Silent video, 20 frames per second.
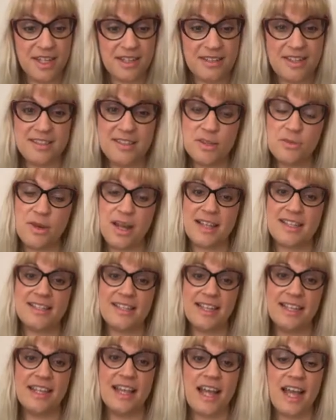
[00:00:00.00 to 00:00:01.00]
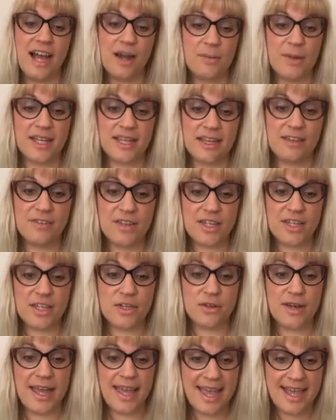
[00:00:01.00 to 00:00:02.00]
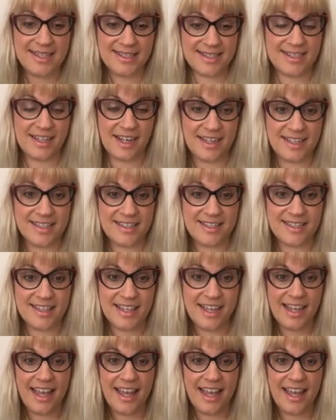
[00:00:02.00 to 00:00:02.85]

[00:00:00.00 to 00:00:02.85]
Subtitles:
This is why I said we're giving you insights.